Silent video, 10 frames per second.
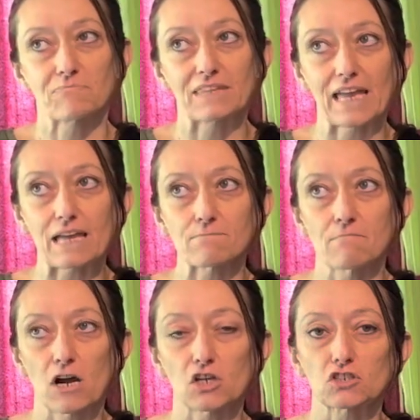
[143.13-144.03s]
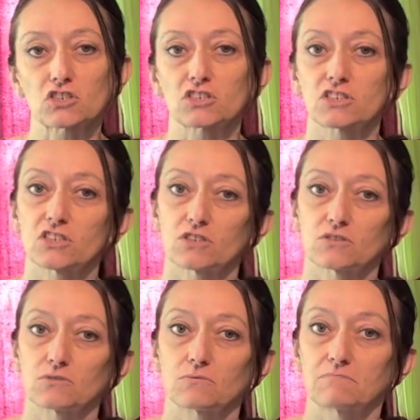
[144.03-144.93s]
late March
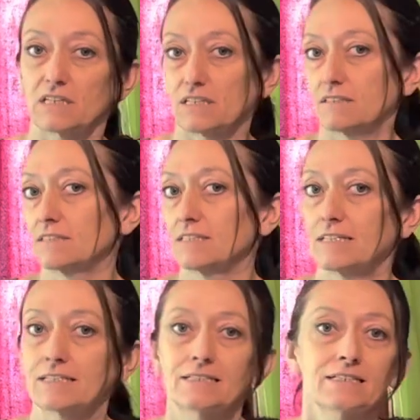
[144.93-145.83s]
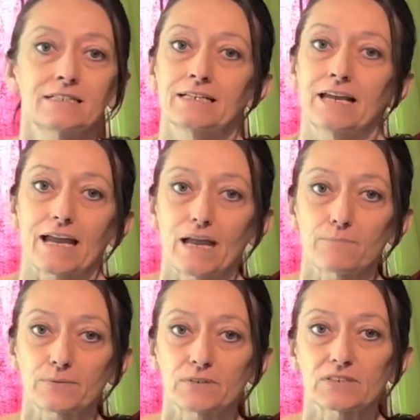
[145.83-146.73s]
to mid
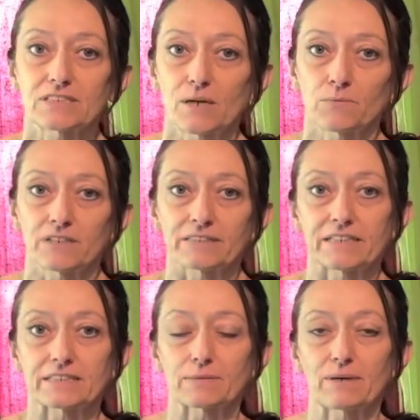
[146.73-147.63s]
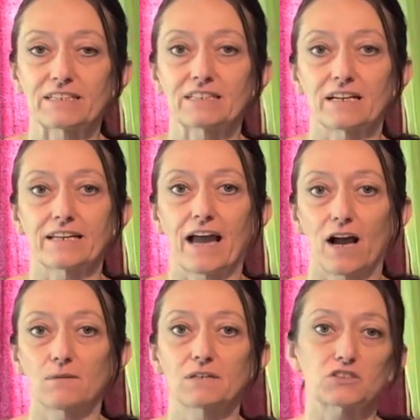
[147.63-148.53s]
April, somewhere in there, depending on
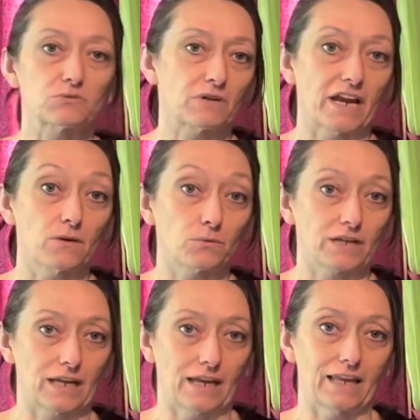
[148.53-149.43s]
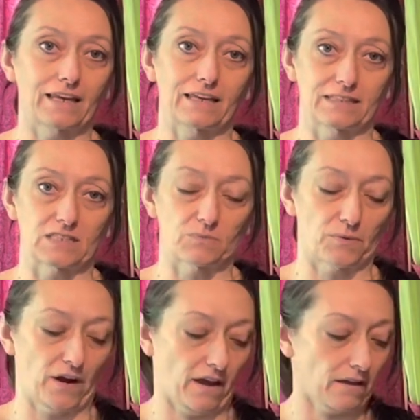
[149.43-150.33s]
how much rain we're getting in the
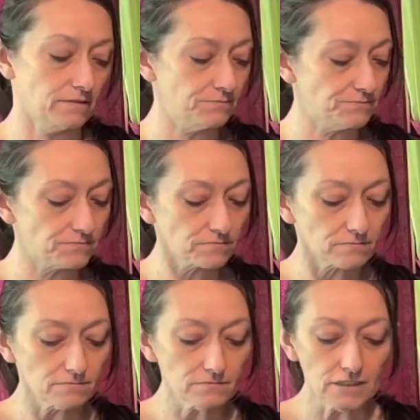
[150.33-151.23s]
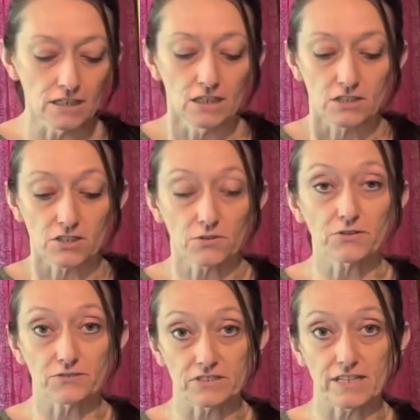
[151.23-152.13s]
spring. So the
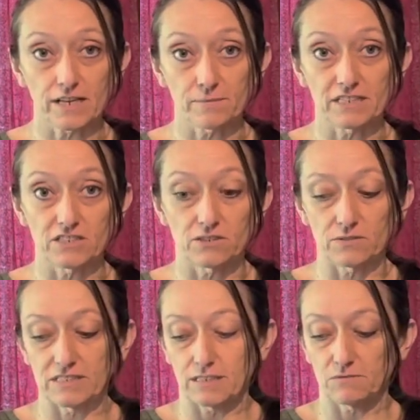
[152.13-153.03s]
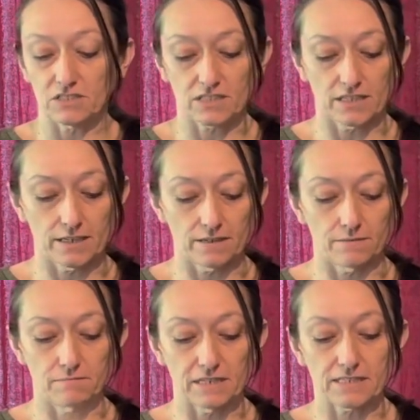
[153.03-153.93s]
first thing I'm going to do is I'm just going to
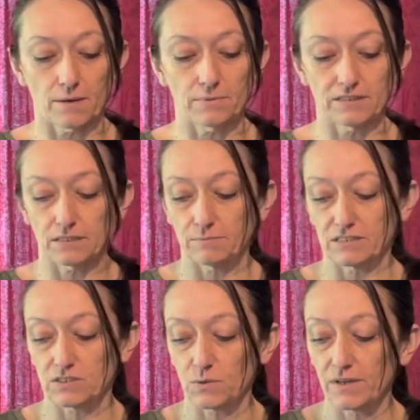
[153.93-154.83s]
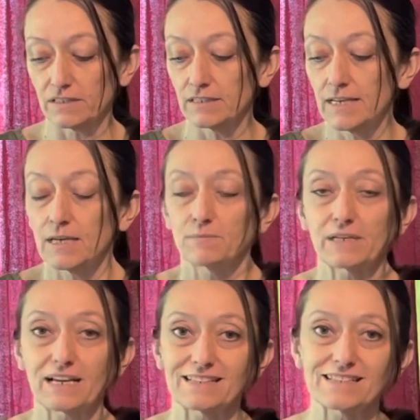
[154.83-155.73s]
mix up a little bit of soil.
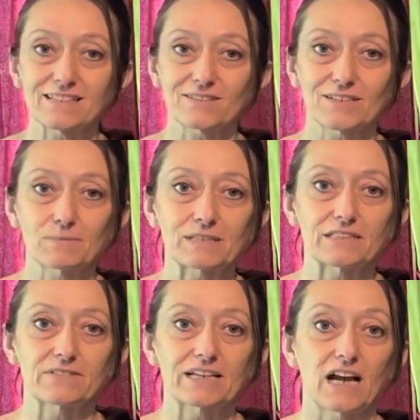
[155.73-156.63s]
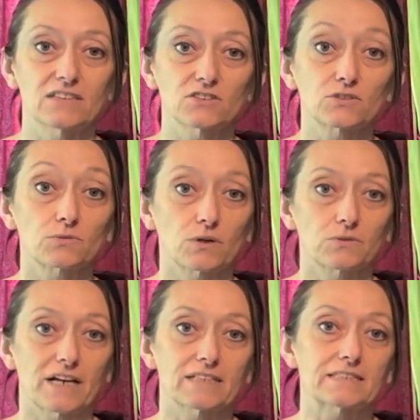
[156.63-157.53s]
Because these are going to be living under grow
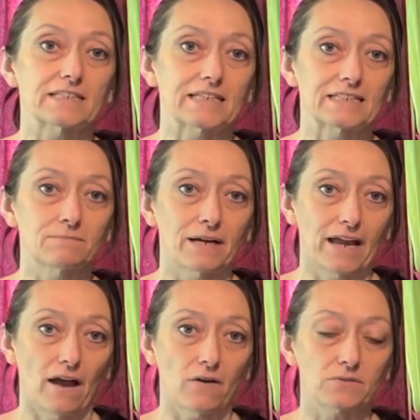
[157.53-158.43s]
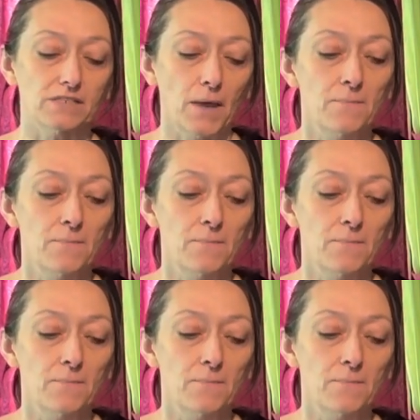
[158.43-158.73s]
lights in my house,